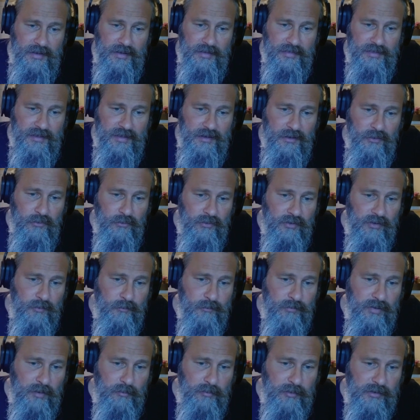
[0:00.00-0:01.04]
to get that out to
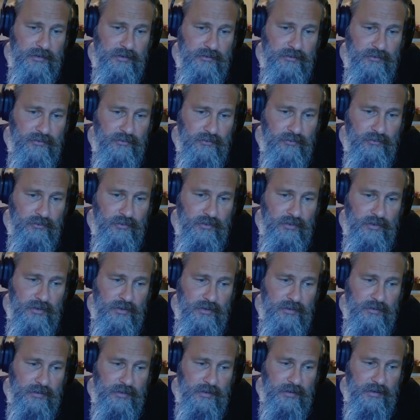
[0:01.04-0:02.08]
the public to
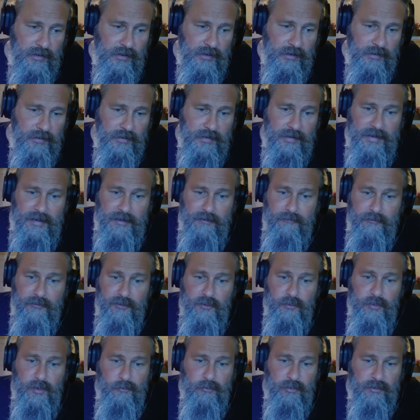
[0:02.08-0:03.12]
have
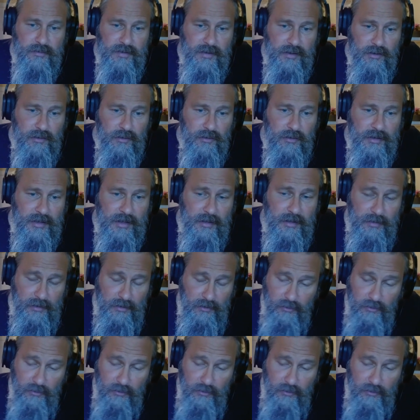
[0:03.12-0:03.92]
other people take a look at it.